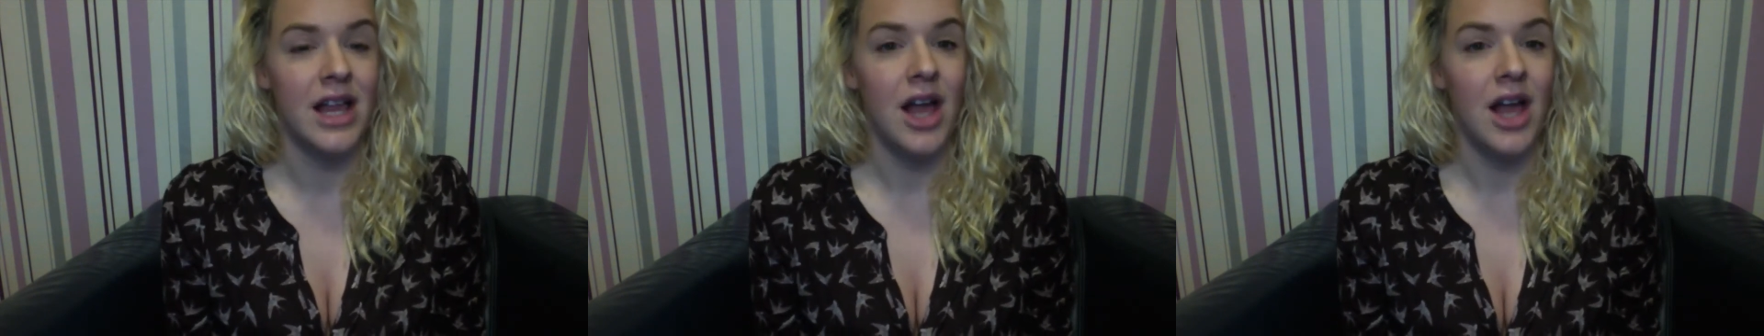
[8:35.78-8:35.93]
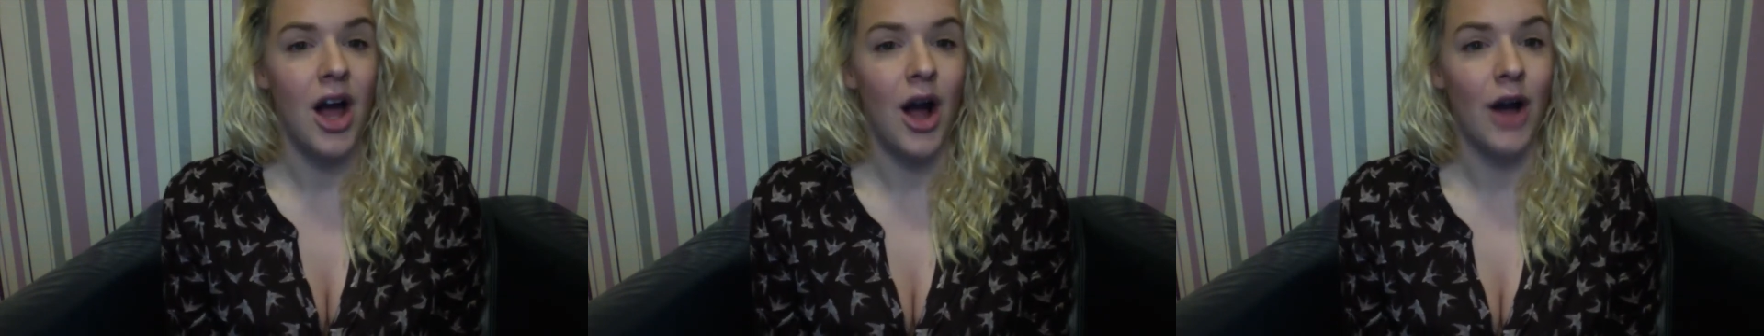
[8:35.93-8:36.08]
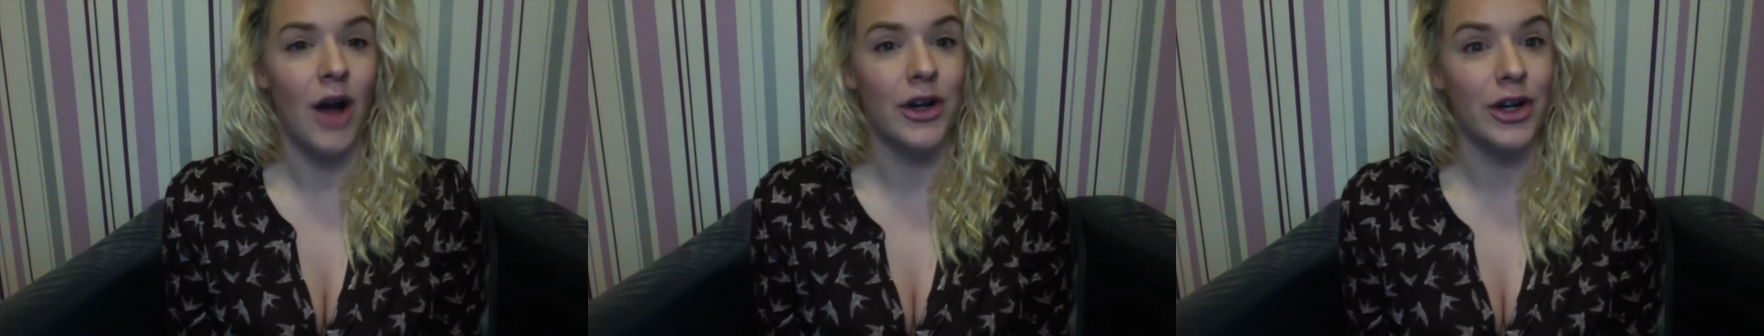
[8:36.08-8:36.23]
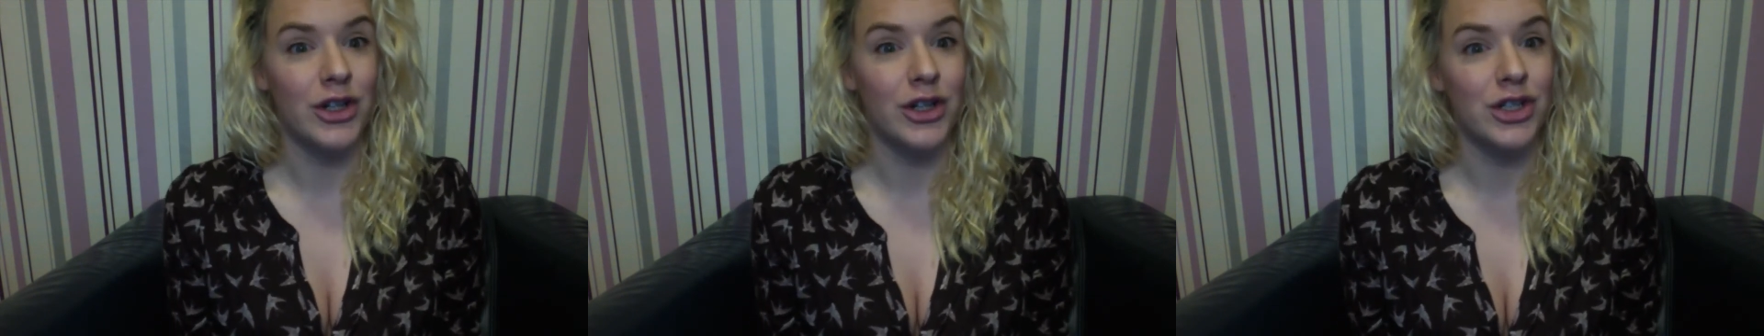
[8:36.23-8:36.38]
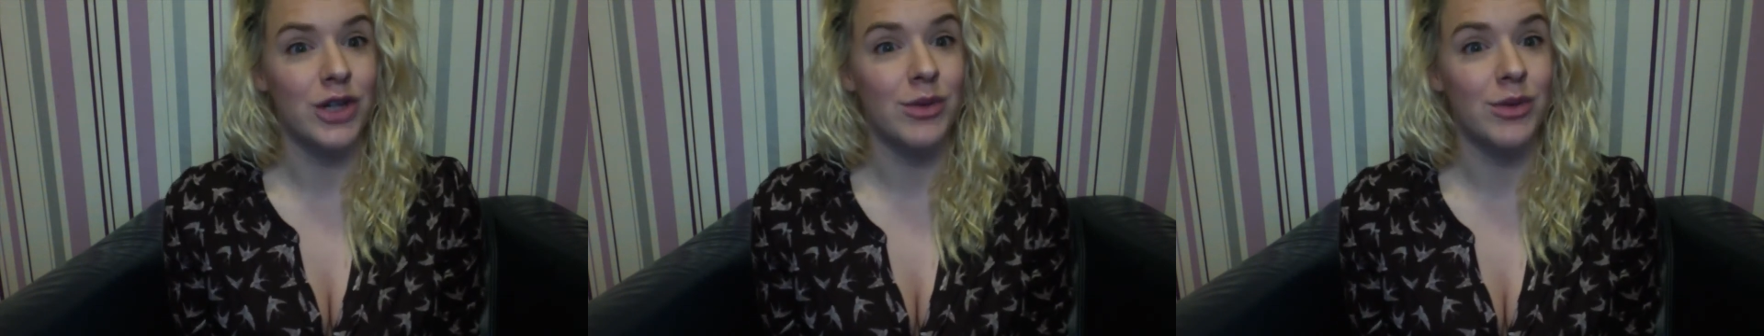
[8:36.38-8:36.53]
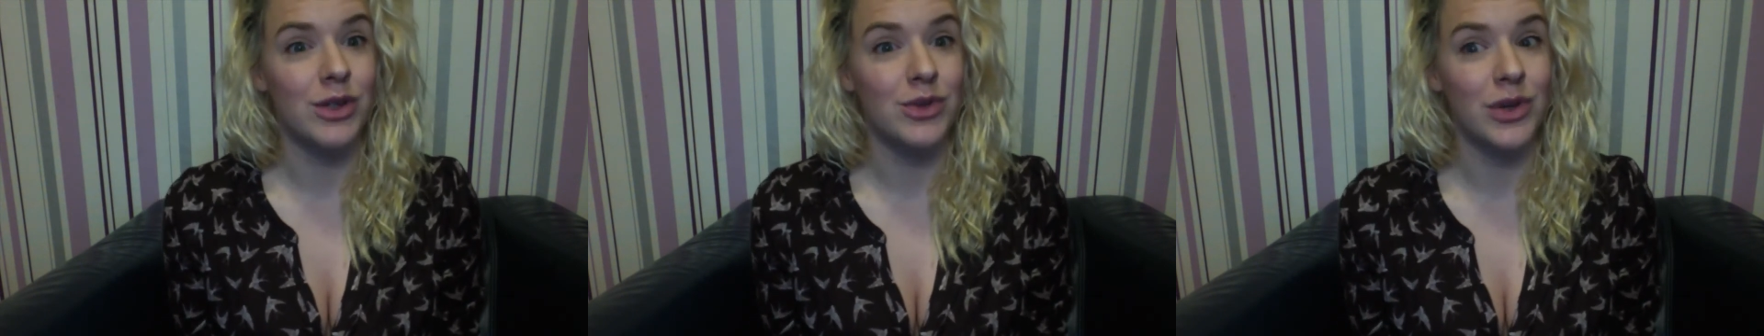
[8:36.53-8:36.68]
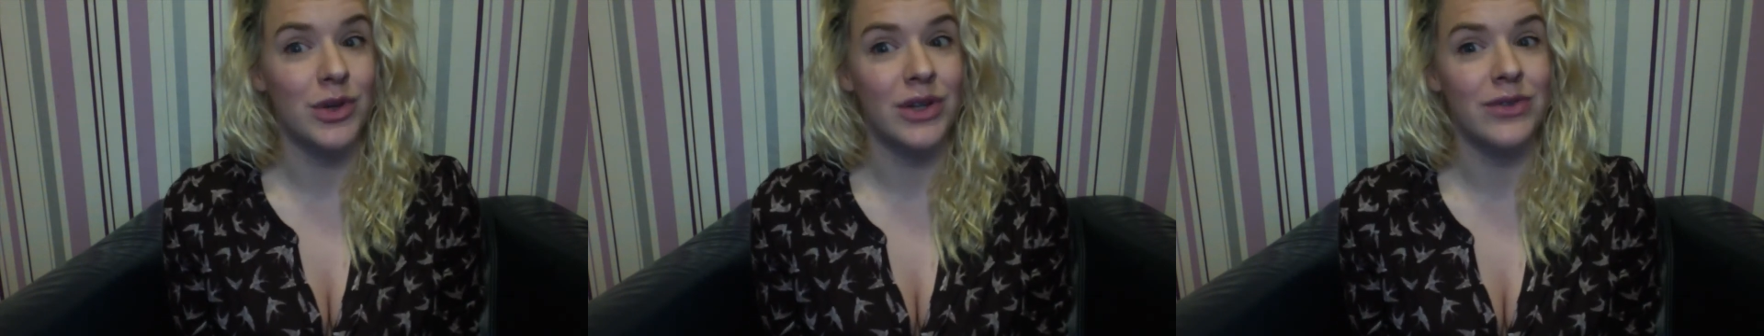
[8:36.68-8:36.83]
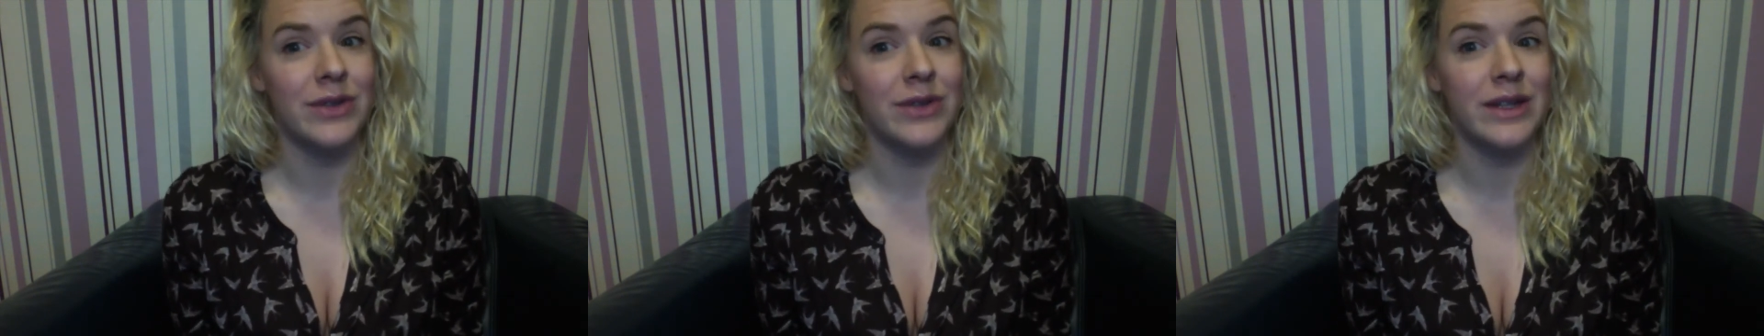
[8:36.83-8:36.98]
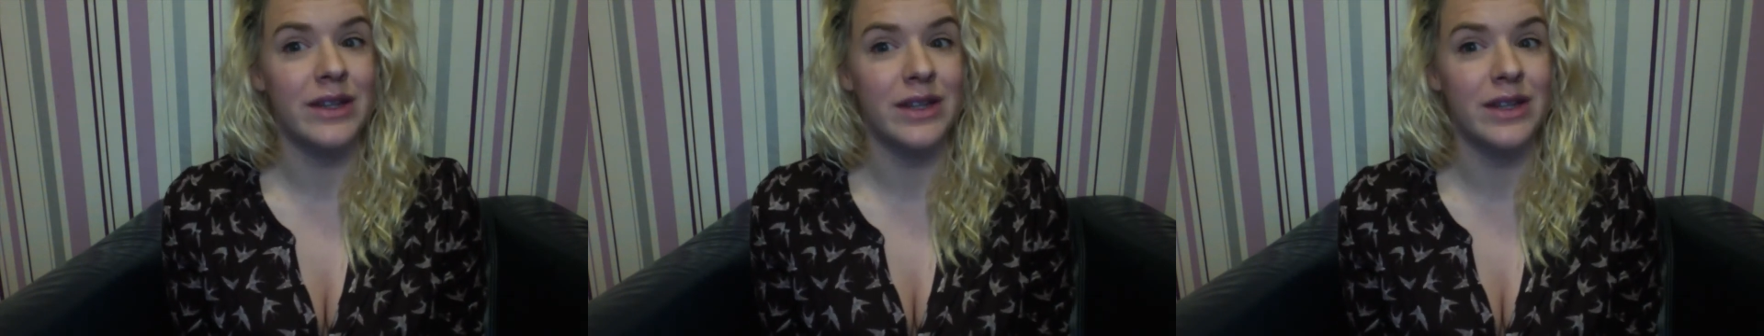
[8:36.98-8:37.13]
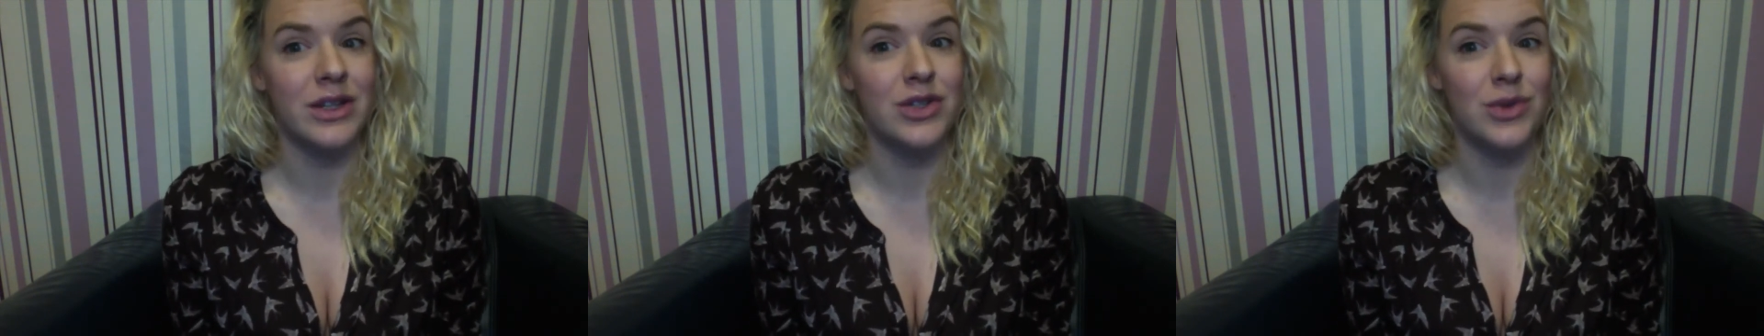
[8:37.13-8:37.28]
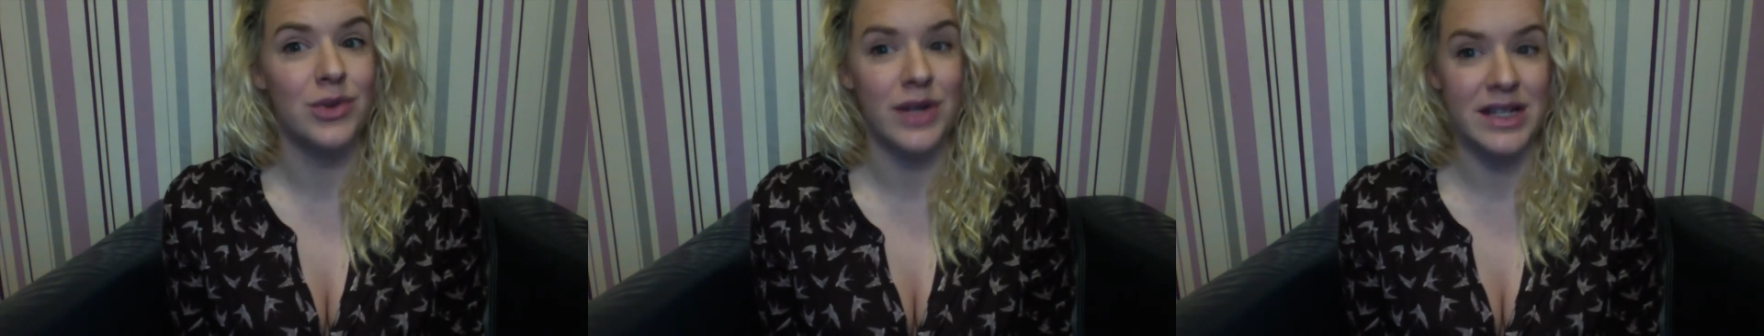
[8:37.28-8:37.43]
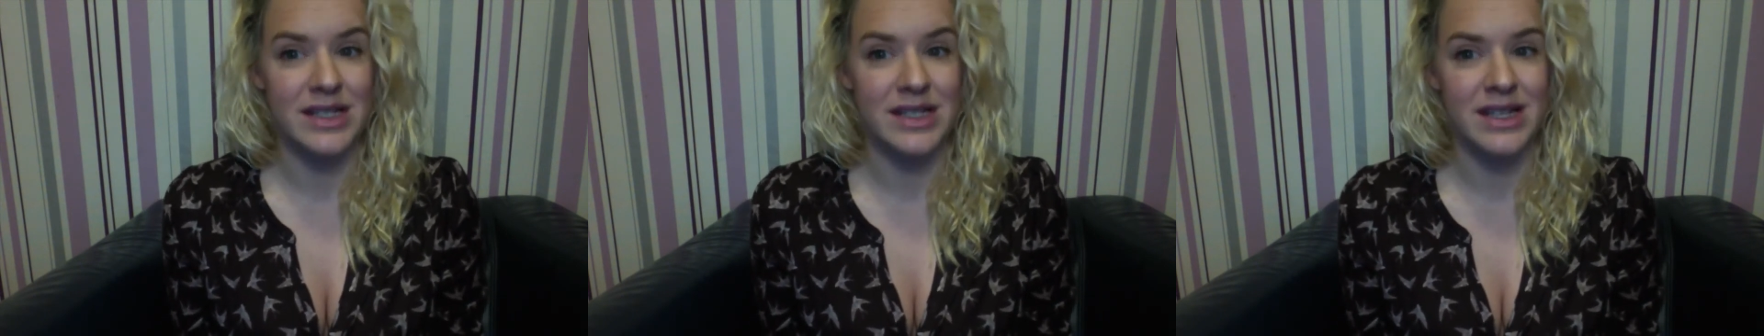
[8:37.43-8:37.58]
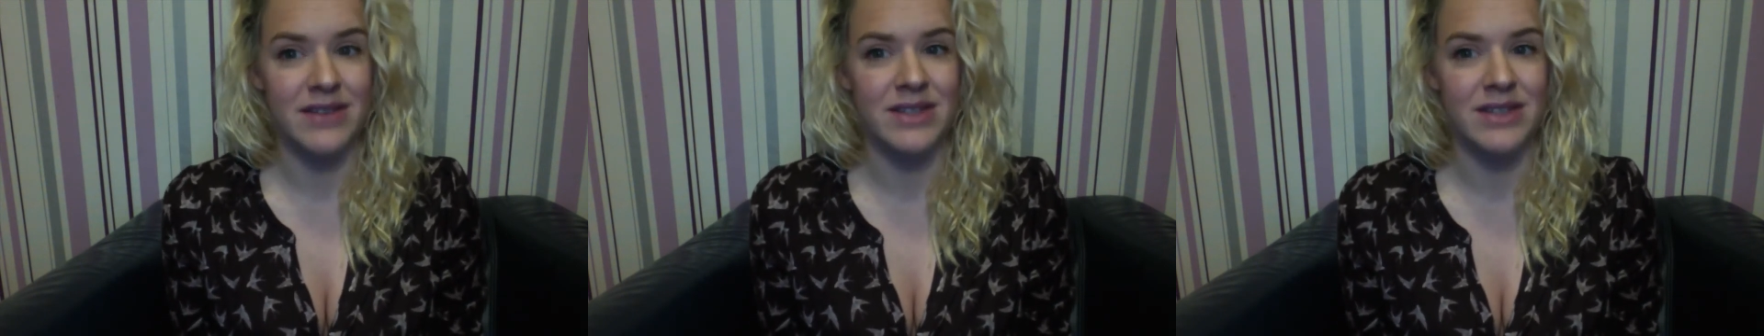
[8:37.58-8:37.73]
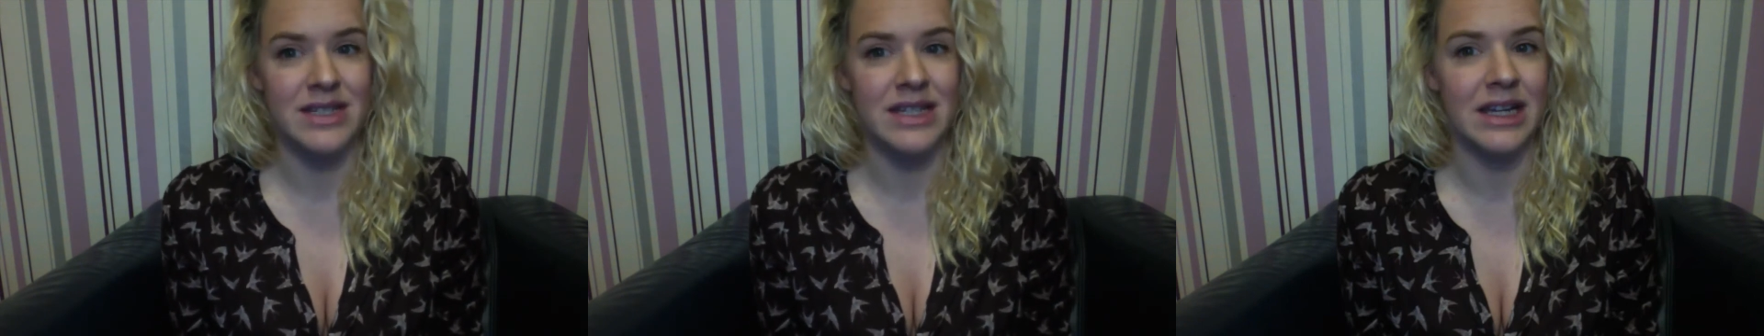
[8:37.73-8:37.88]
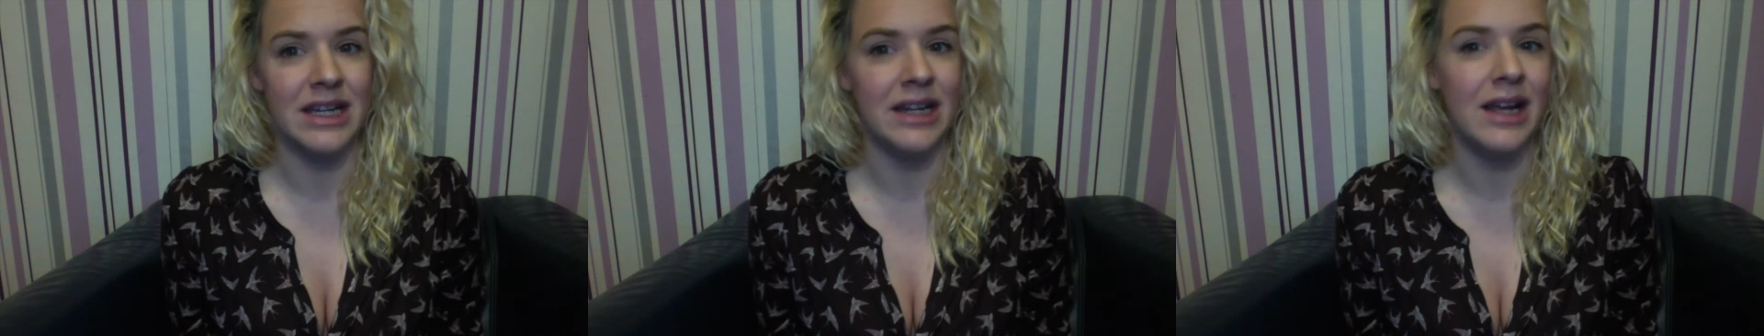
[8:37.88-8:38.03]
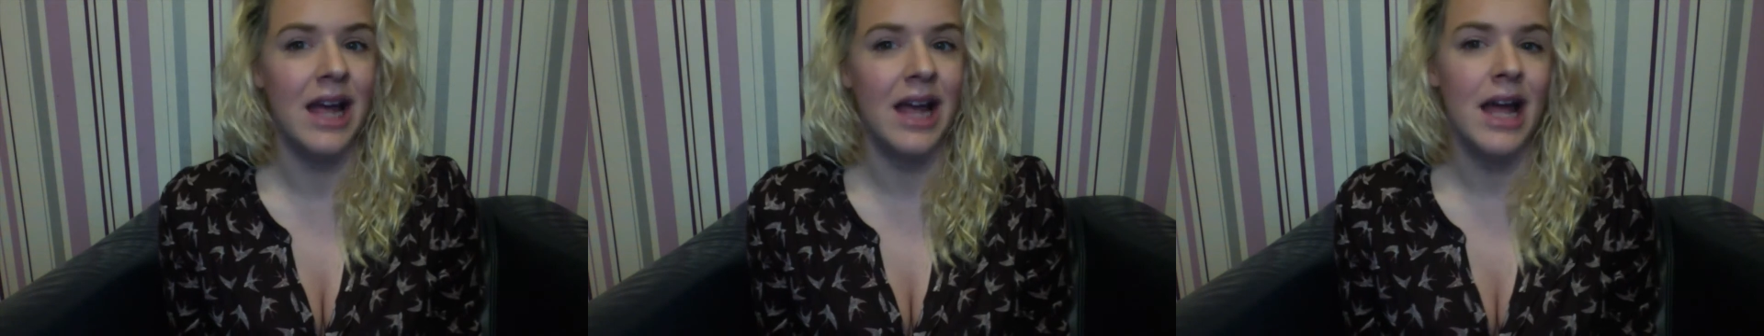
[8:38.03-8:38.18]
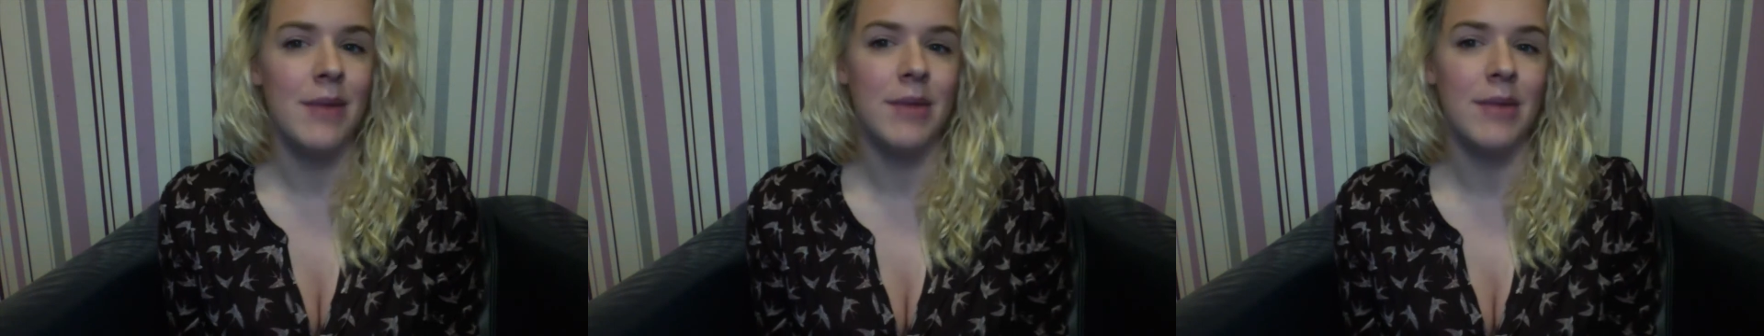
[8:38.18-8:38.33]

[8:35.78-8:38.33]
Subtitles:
On October 25th, 2017,